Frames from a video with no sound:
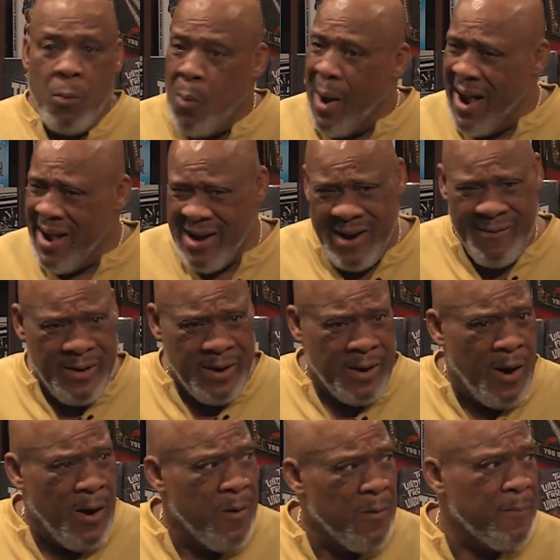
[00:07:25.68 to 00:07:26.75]
Why you even
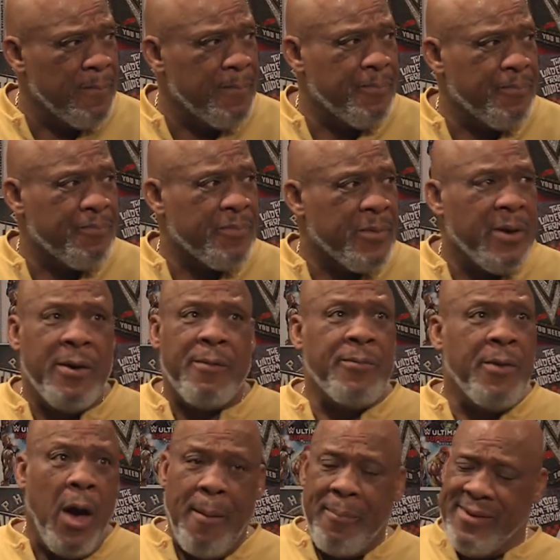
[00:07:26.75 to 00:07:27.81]
go?
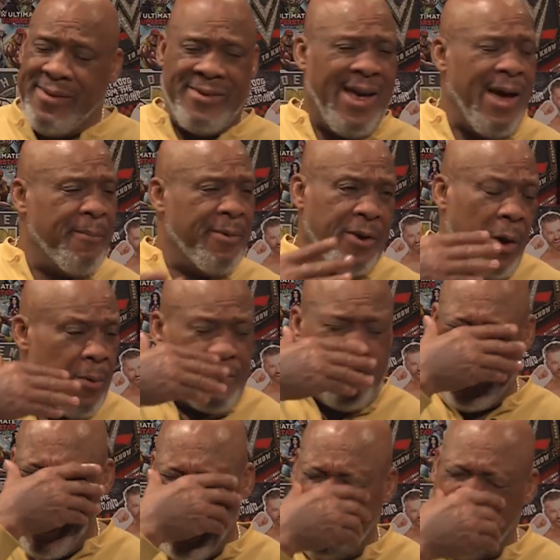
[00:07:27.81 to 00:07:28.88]
No, but don't.
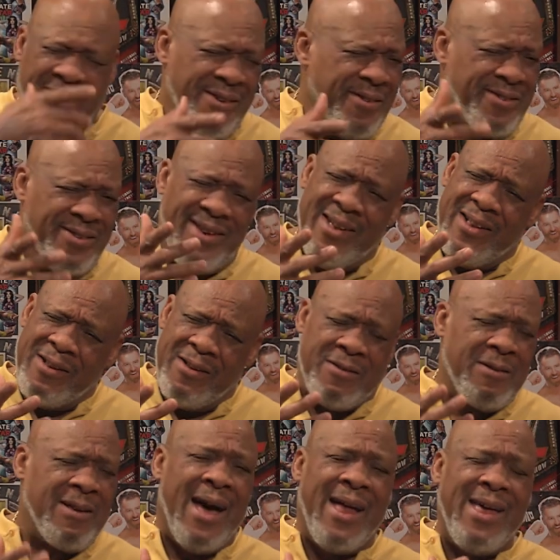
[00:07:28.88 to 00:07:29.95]
Yeah, you see, it's
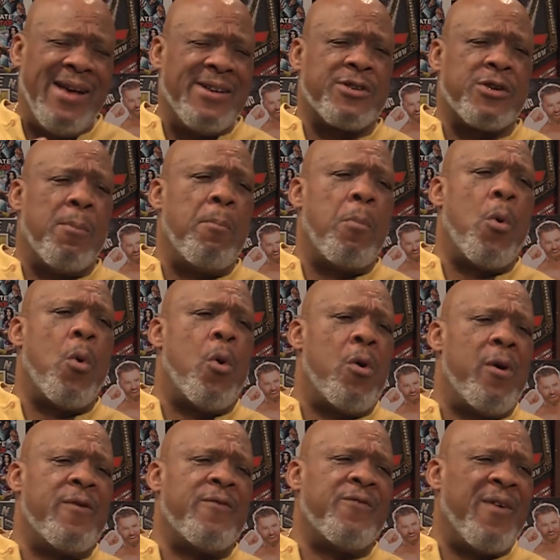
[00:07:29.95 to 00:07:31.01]
got to have some
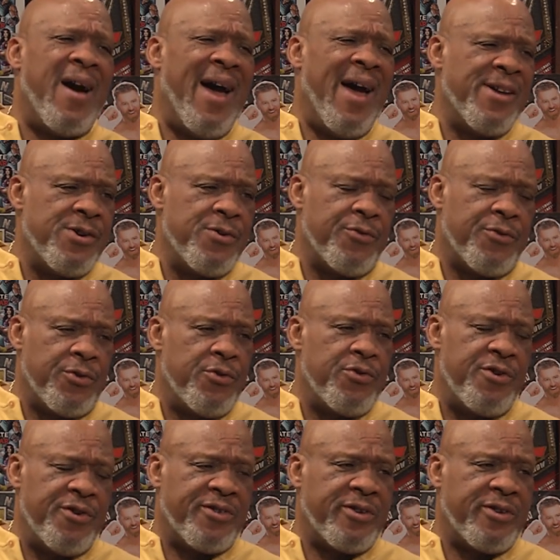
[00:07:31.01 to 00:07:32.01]
moral value to yourself.